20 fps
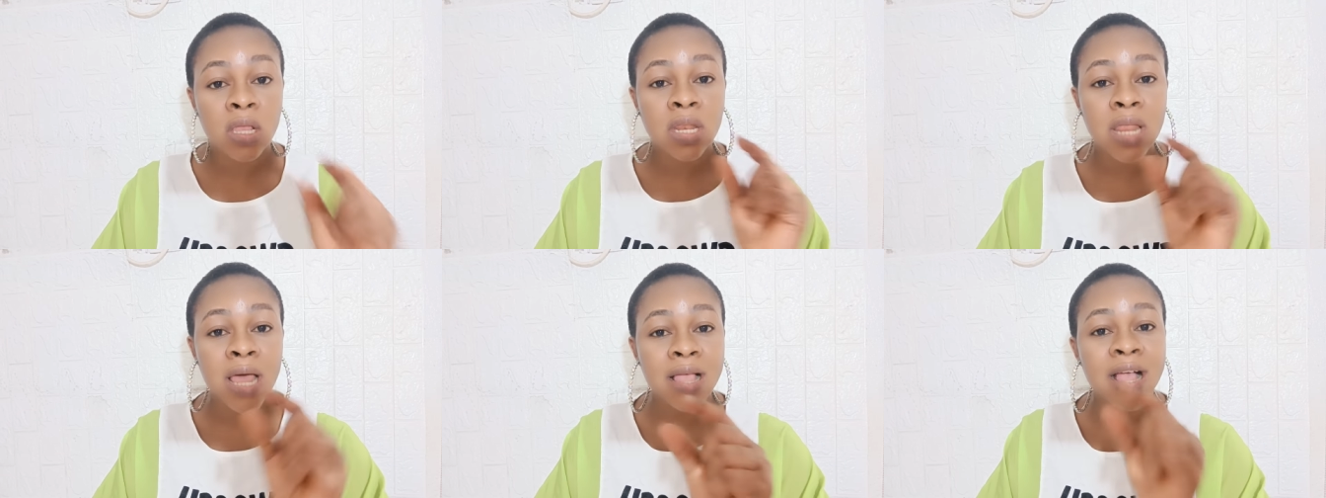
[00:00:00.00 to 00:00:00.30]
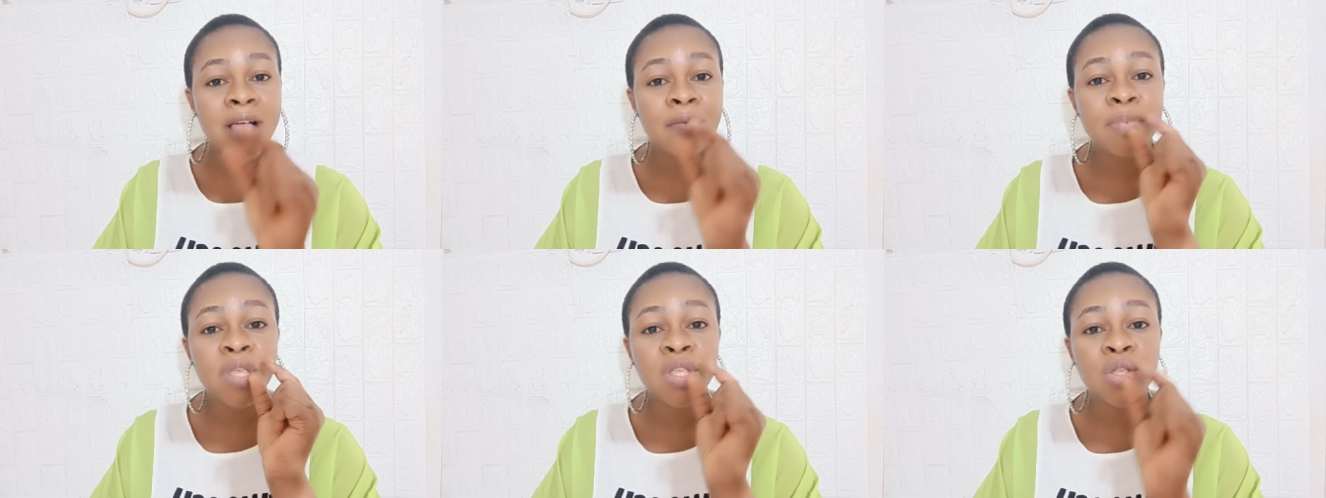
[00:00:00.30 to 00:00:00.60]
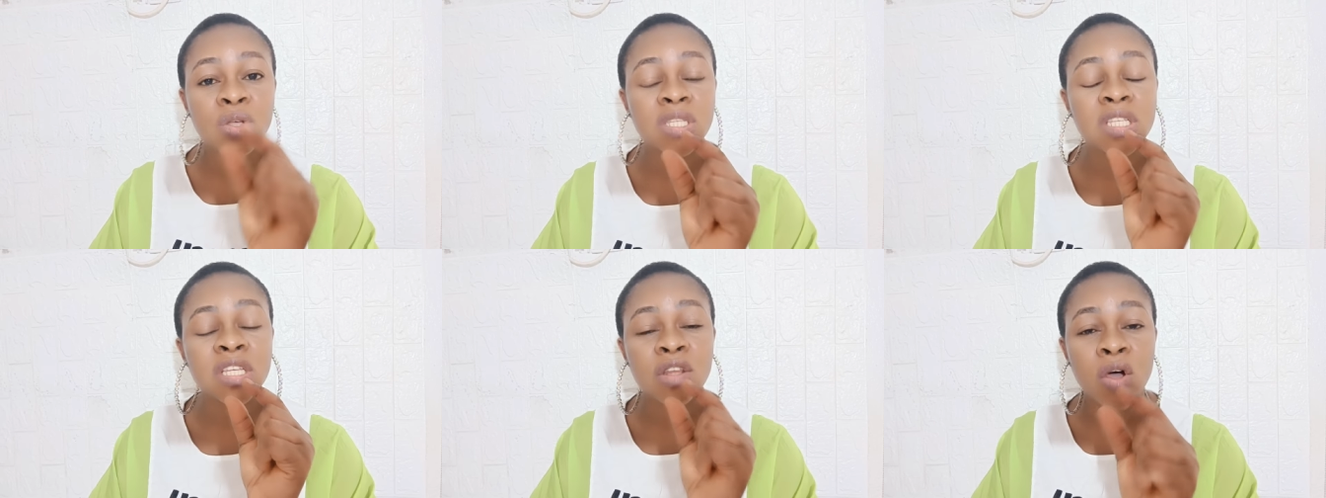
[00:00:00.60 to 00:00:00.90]
that you have
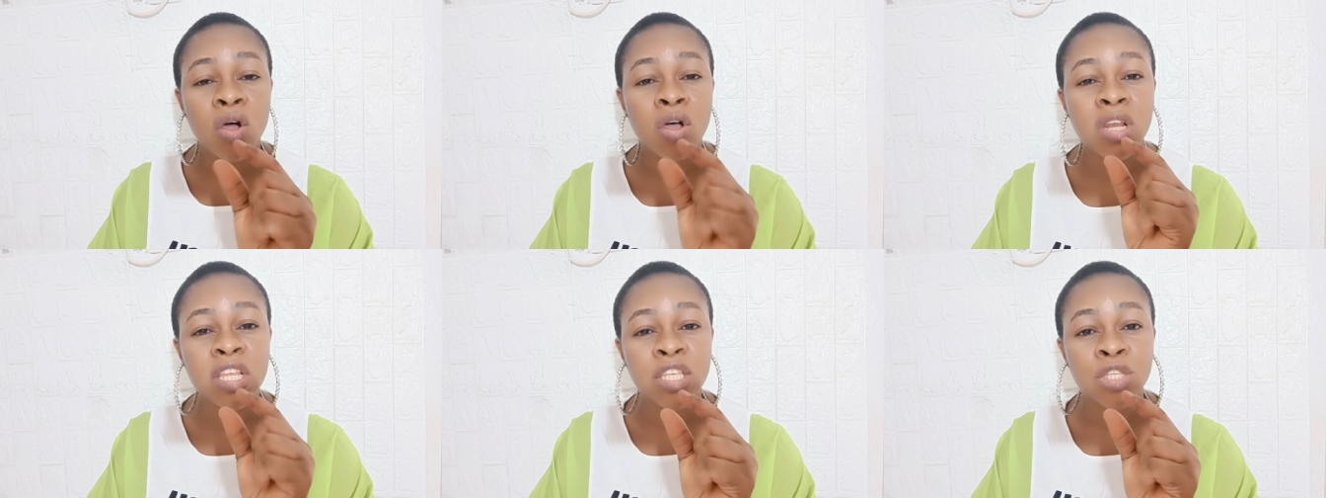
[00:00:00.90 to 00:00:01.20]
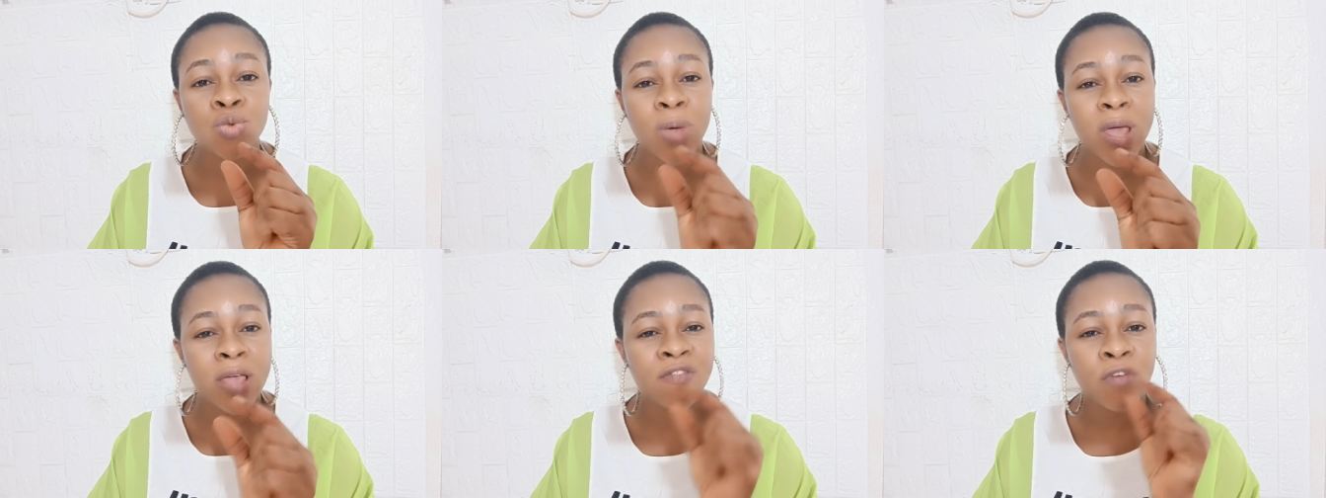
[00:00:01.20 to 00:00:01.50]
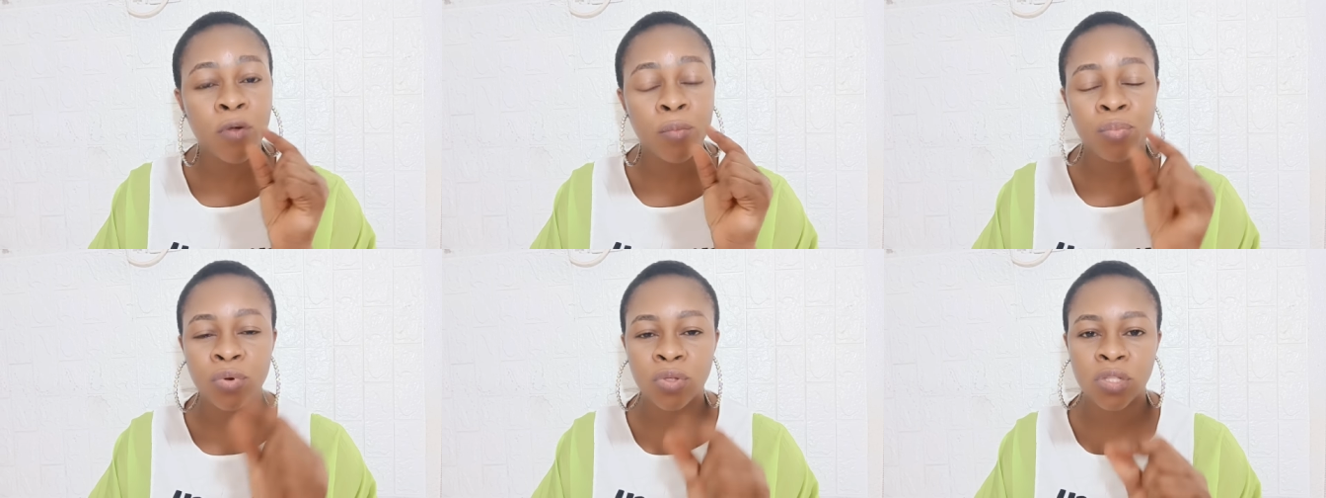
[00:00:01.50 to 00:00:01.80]
been using all this while
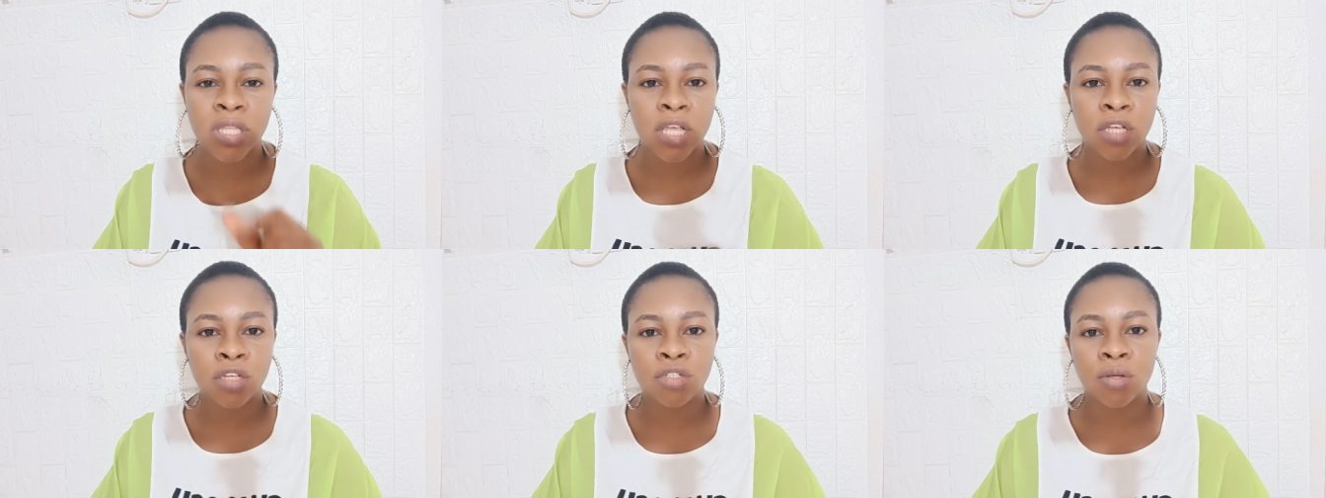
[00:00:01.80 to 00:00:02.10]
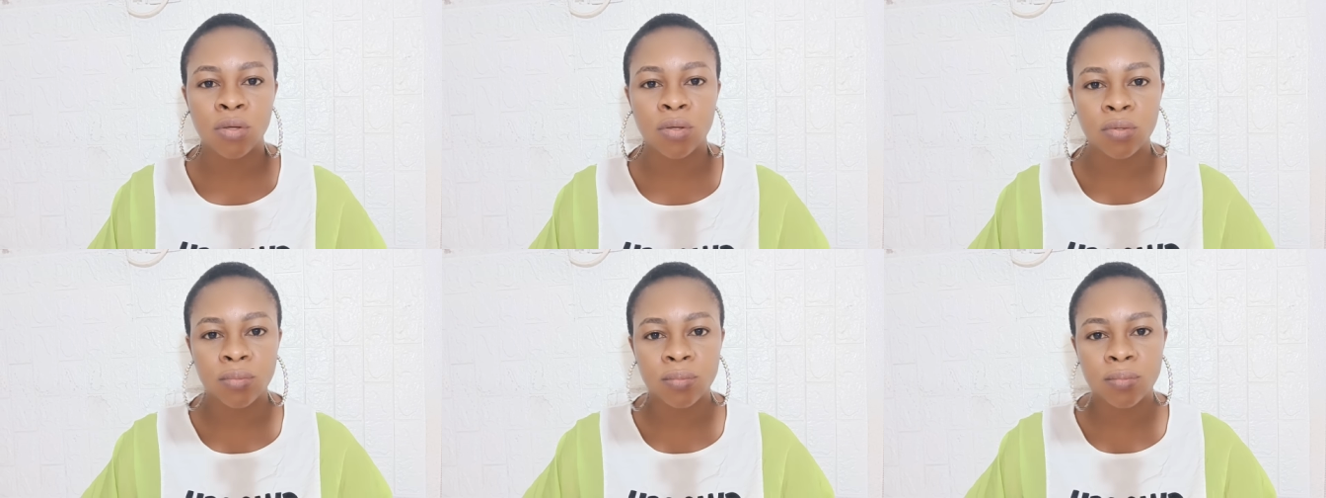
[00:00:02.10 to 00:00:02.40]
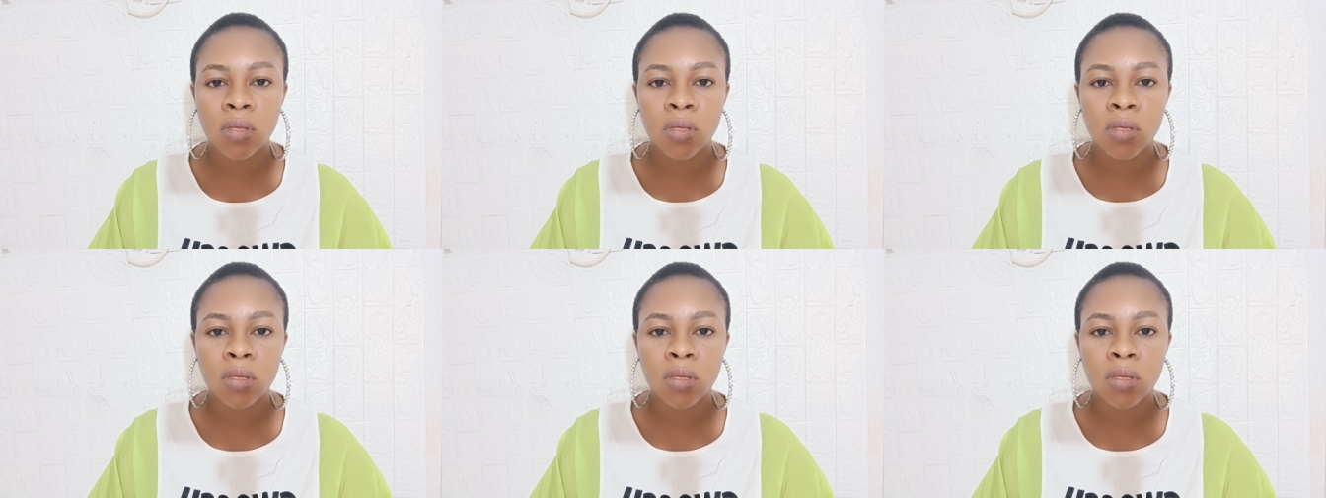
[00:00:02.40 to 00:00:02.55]
for protection.